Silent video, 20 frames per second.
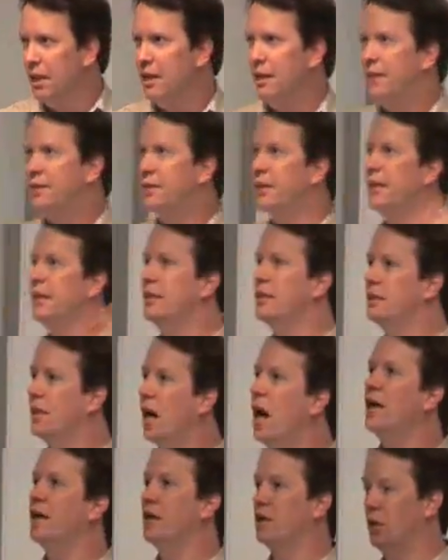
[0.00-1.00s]
And that chicken is
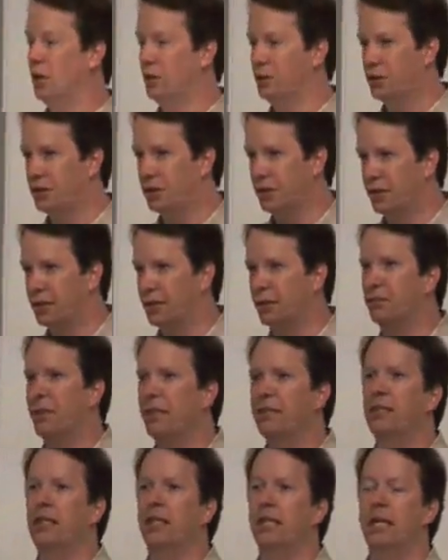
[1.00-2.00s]
not a closed system.
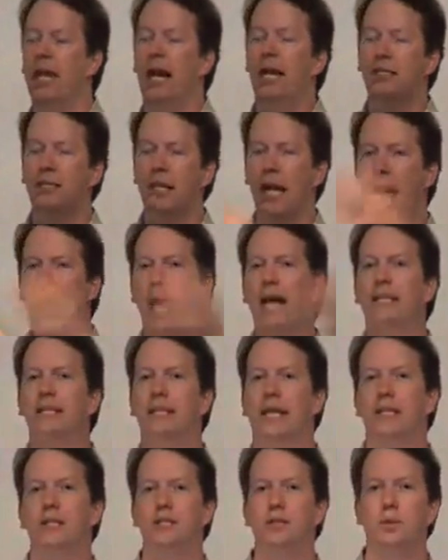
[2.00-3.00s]
That chicken has
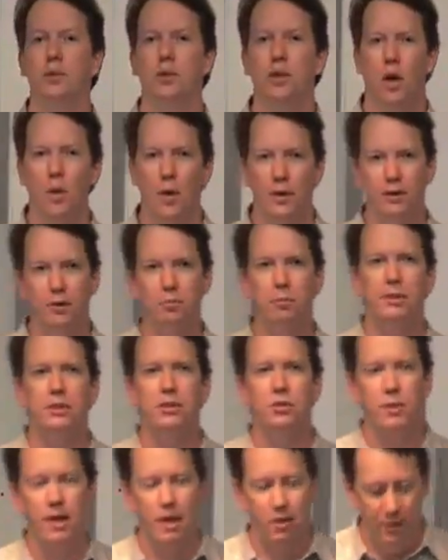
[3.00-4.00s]
access to a low entropy
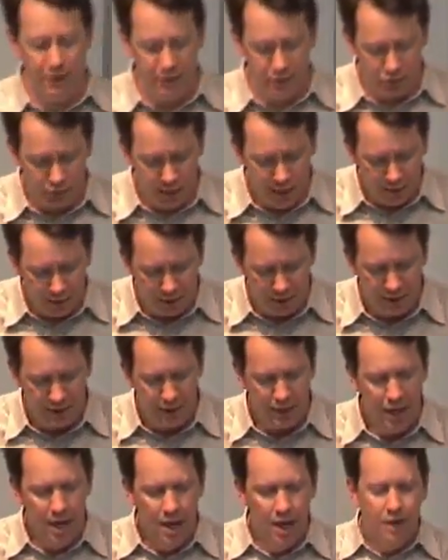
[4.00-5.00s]
surroundings around
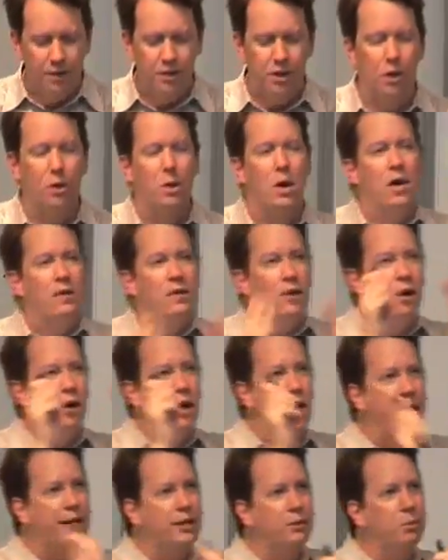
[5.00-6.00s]
it. So there
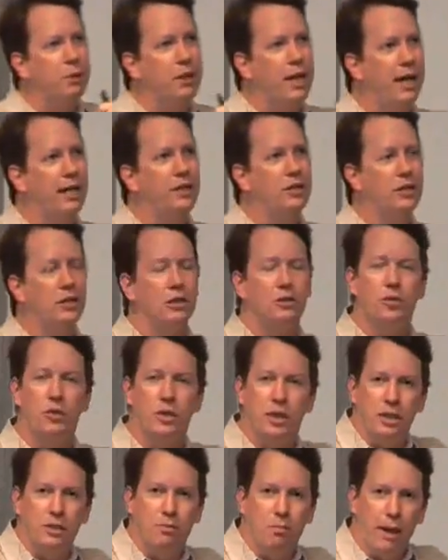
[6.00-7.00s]
are explanations for
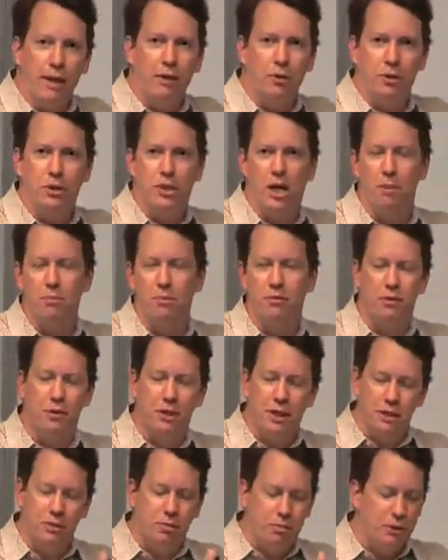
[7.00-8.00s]
these
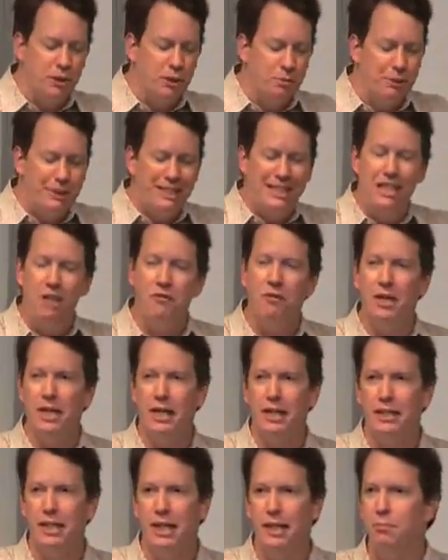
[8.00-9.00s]
specific
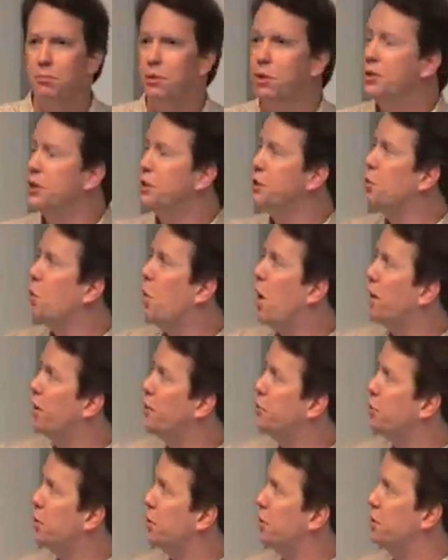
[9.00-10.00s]
examples as to why
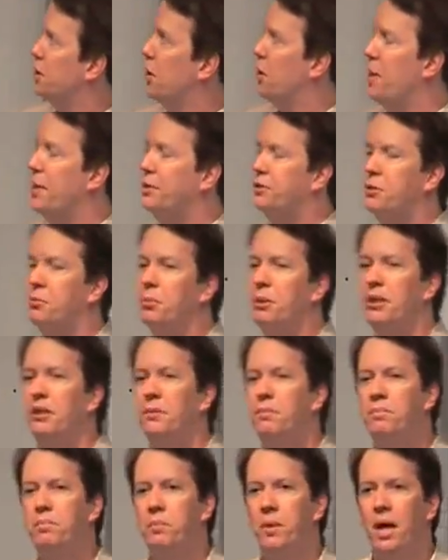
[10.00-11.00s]
you started low
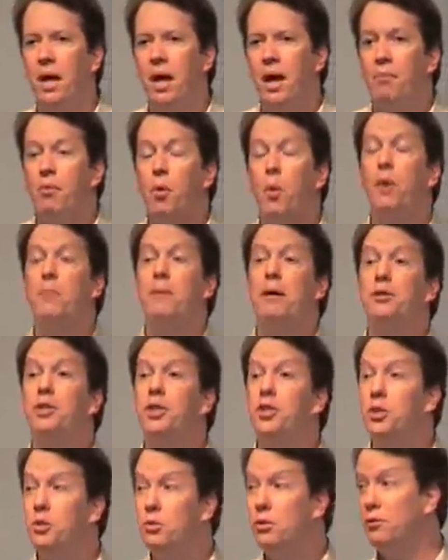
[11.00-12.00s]
entropy. But what about
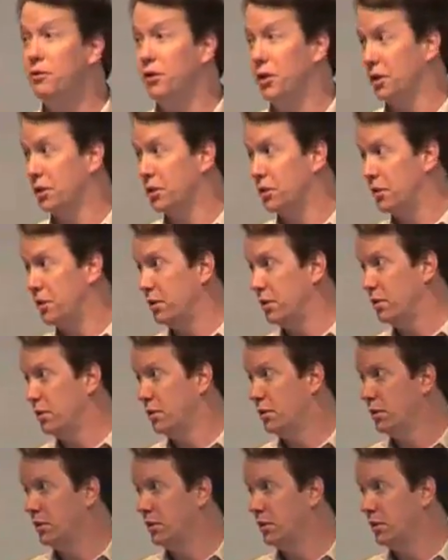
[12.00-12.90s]
the universe?